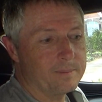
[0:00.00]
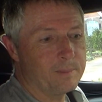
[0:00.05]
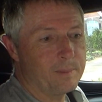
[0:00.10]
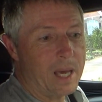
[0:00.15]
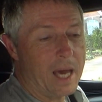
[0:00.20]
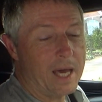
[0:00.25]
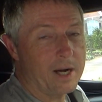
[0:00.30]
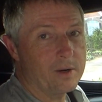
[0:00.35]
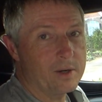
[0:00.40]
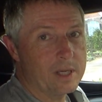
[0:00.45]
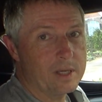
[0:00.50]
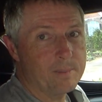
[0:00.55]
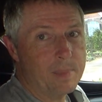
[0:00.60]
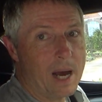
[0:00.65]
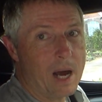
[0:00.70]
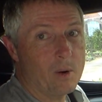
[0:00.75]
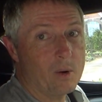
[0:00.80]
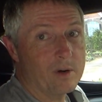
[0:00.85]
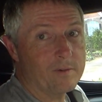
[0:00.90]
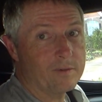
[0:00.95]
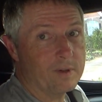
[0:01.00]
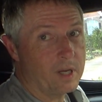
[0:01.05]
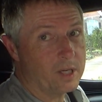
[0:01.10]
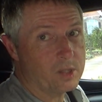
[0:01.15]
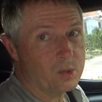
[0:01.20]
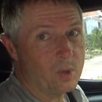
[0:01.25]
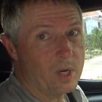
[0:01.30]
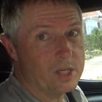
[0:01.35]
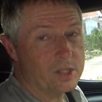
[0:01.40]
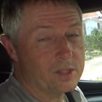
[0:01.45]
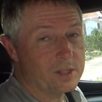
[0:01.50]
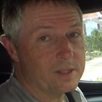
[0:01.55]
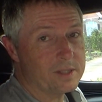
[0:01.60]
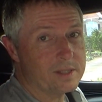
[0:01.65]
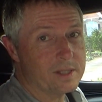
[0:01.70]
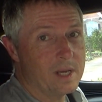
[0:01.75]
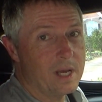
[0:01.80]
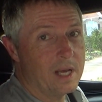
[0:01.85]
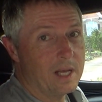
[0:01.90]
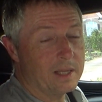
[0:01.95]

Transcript: battery power fluctuations